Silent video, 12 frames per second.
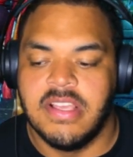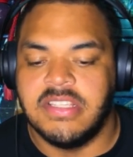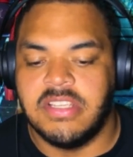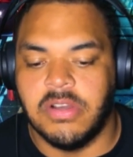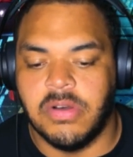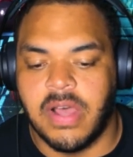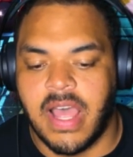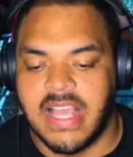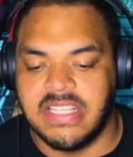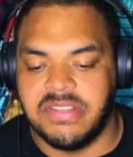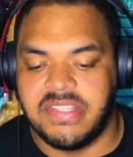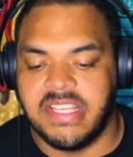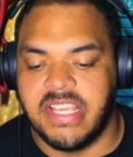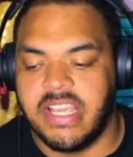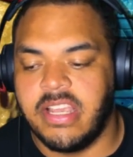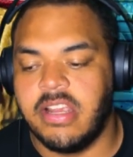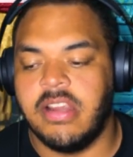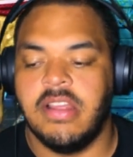So as you see
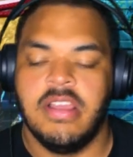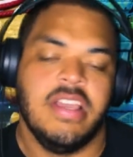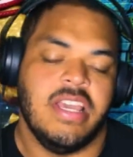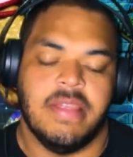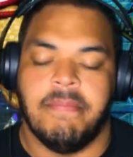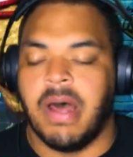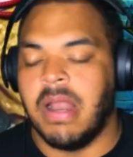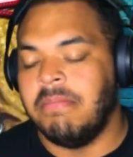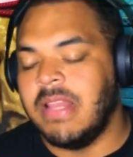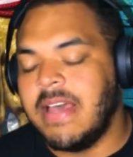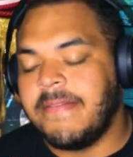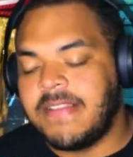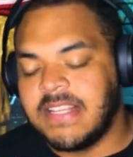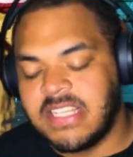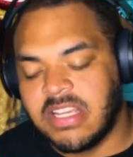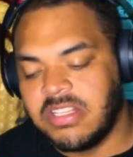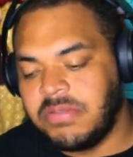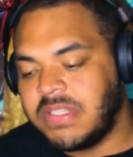here in the bottom left, it
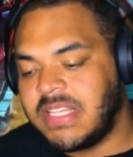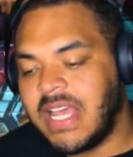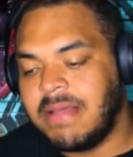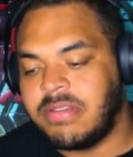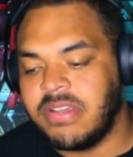tells you what type.